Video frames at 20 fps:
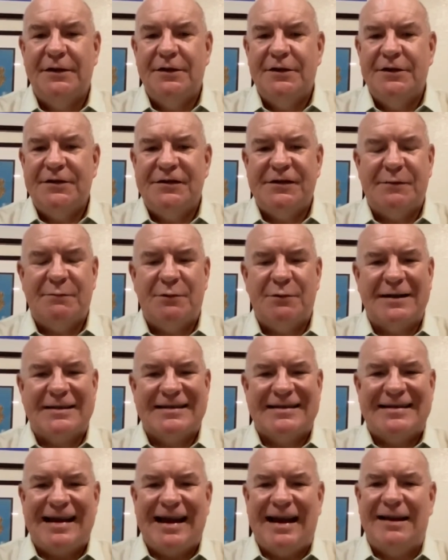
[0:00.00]

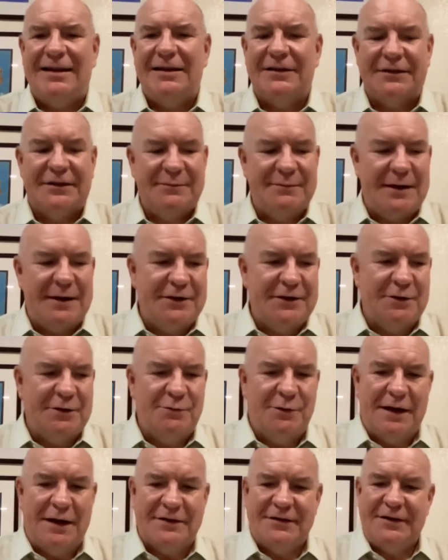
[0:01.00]
Shipwrecks tell us about the
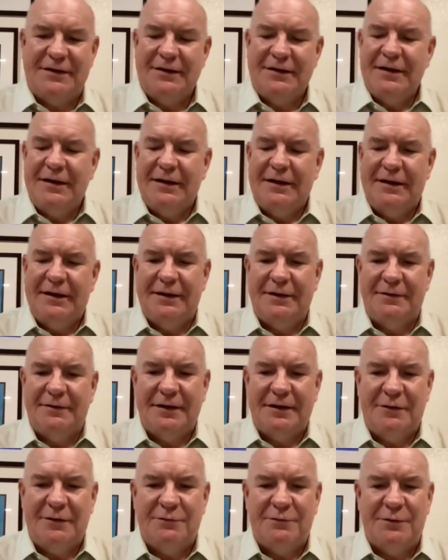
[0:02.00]
West
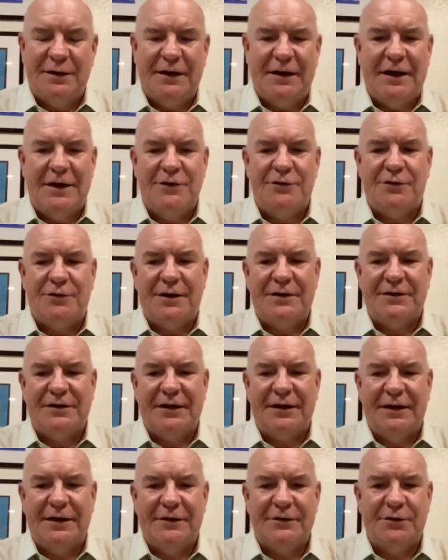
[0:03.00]
in really
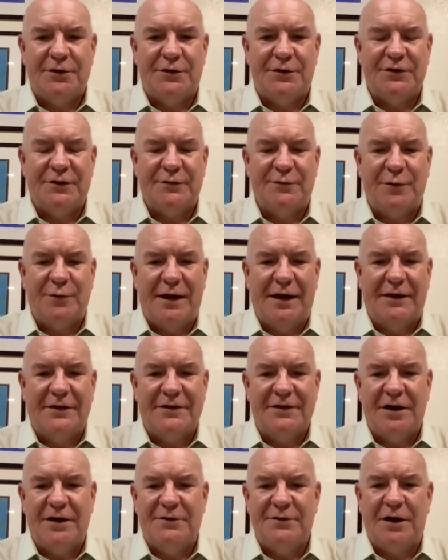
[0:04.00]
interesting sorts of
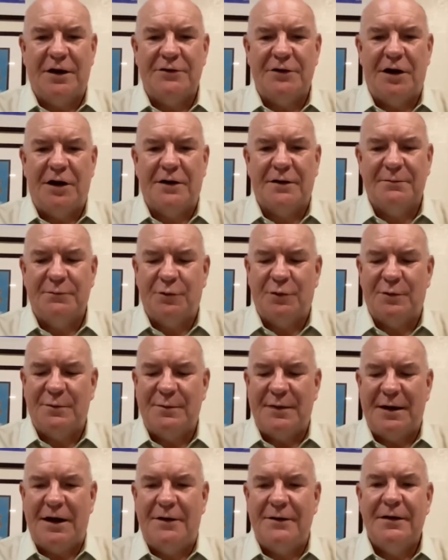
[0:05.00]
ways. And I'll talk more
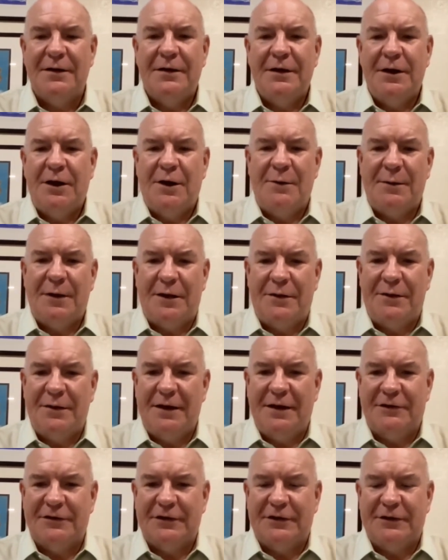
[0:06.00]
about
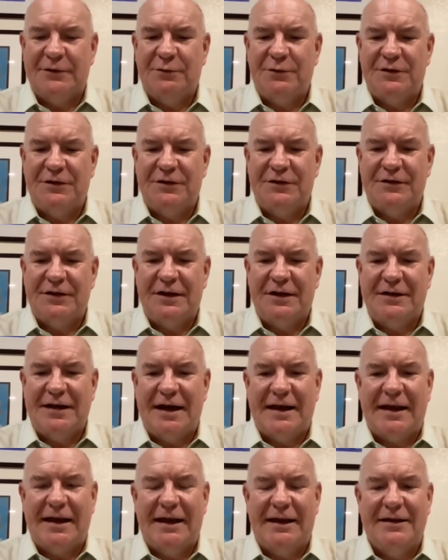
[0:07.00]
this, which is the
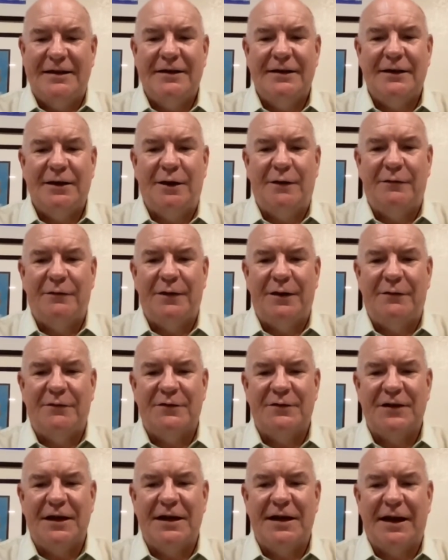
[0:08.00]
decade of
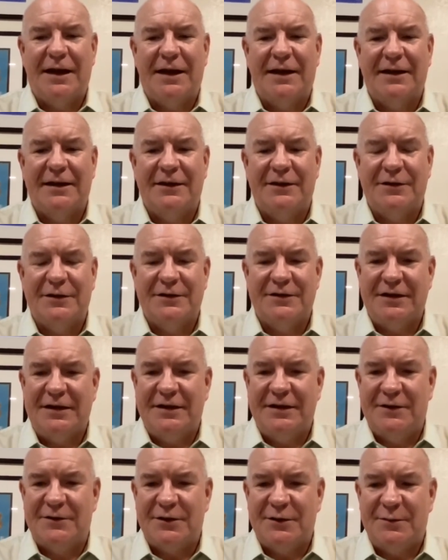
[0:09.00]
sinking. And you can see
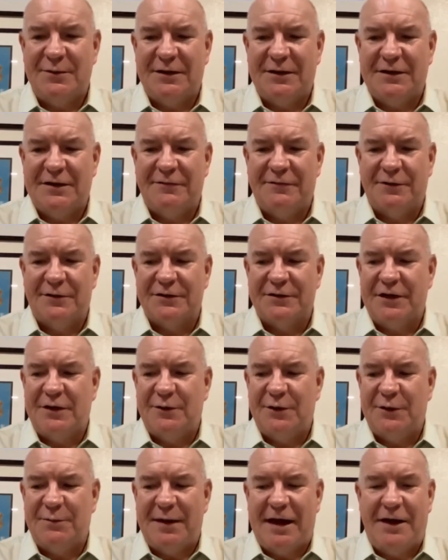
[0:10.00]
there's a big difference and a
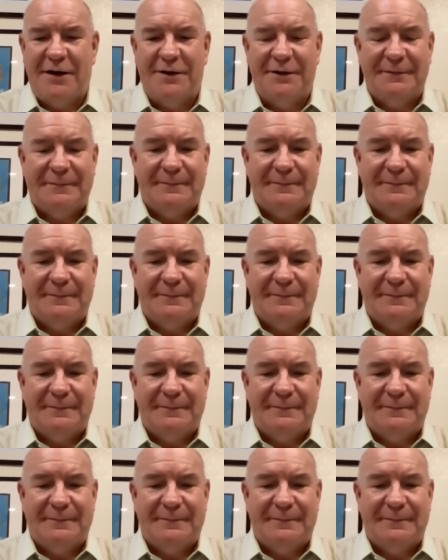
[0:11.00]
real pattern.